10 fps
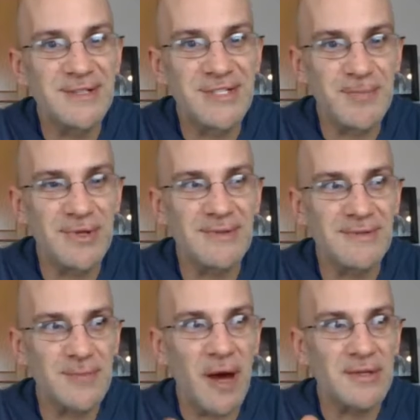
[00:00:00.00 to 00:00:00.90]

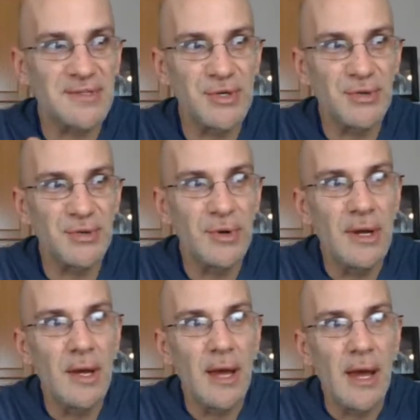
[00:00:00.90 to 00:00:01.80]
she bought two.
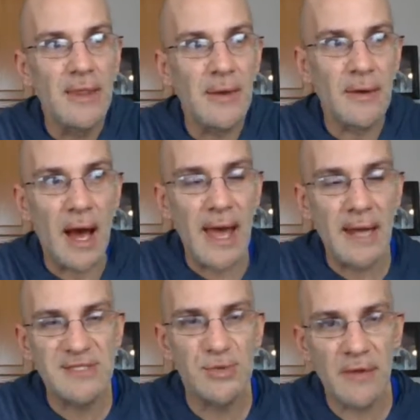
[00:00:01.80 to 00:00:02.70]
And I
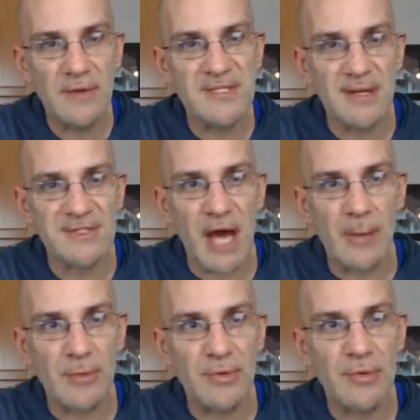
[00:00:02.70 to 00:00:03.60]
had two other sales at
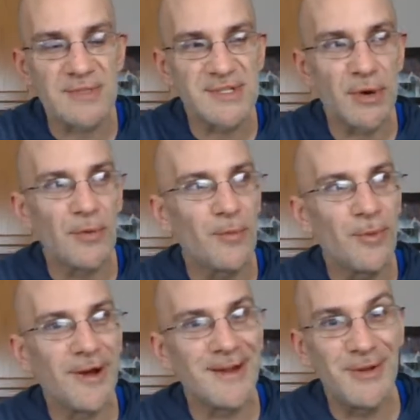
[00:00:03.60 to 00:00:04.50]
Albert Pool. So
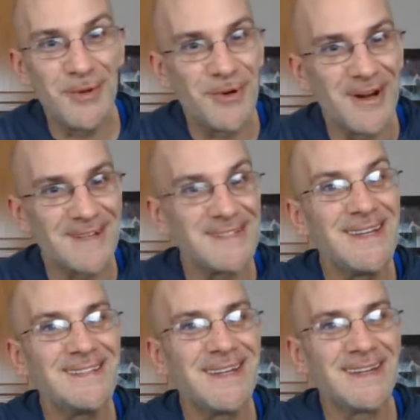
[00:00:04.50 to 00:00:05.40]
what I knew was
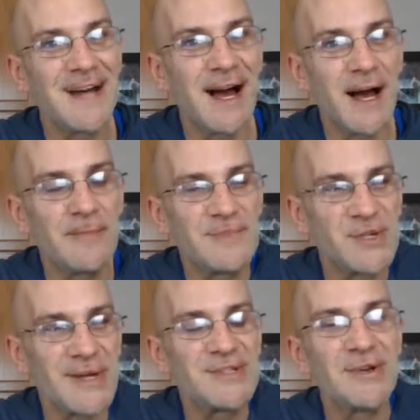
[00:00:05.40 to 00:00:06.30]
he's getting hot.
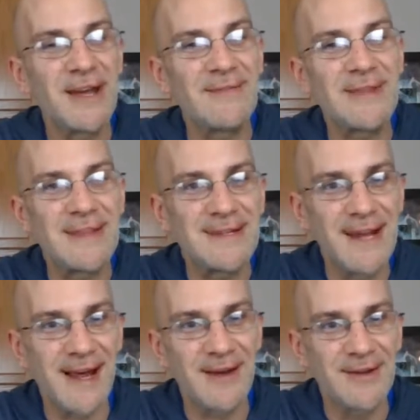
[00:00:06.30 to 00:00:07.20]
So I took everything
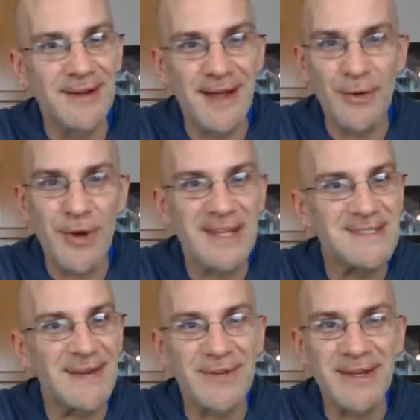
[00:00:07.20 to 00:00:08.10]
down and
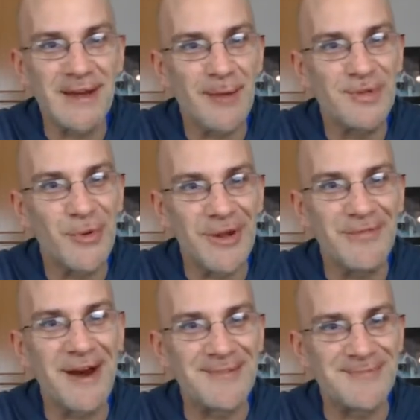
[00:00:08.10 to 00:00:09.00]
raised everything up
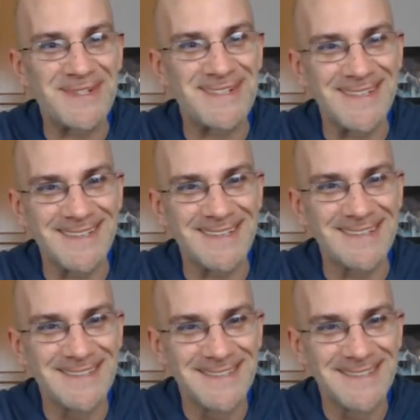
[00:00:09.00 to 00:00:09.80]
25%